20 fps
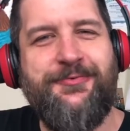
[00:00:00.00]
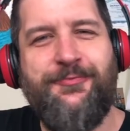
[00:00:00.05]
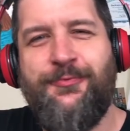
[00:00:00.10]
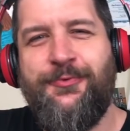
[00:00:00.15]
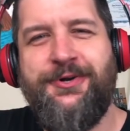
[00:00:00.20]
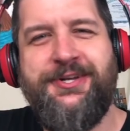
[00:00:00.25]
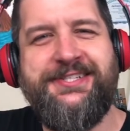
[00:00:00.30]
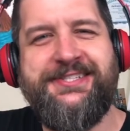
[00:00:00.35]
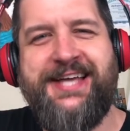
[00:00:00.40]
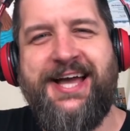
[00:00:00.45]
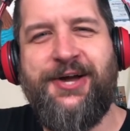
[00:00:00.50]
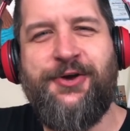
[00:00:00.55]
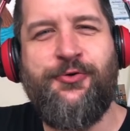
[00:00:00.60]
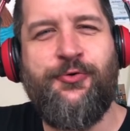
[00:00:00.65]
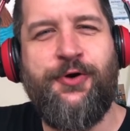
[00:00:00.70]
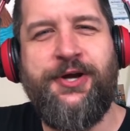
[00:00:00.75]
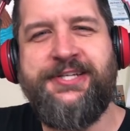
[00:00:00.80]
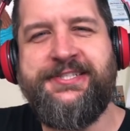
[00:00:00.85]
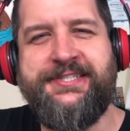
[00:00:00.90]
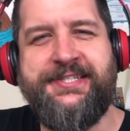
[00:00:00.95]
Woody's got
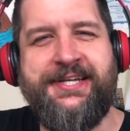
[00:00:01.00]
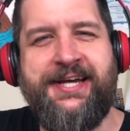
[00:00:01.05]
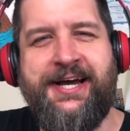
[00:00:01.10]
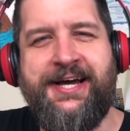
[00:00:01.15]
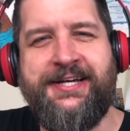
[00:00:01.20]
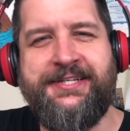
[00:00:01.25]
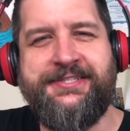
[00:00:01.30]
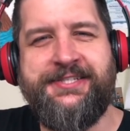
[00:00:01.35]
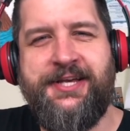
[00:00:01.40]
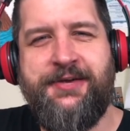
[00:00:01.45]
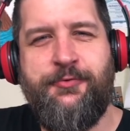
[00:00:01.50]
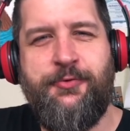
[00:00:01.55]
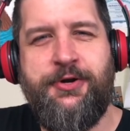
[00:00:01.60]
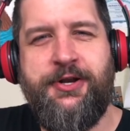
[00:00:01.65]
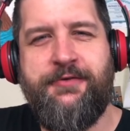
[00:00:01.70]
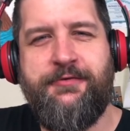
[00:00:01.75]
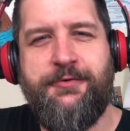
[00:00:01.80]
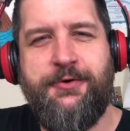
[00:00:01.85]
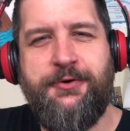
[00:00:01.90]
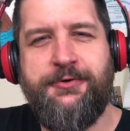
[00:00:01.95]
crazy eyes. Anyone
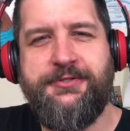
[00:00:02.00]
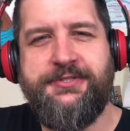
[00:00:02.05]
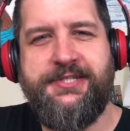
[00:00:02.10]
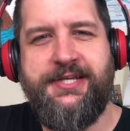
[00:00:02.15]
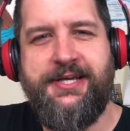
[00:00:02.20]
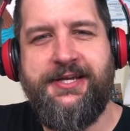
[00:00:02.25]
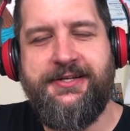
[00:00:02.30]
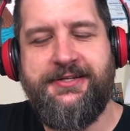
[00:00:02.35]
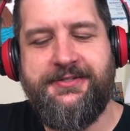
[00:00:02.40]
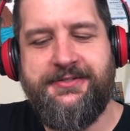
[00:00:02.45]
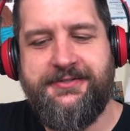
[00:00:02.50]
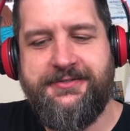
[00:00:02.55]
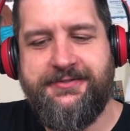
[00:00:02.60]
ever notice that?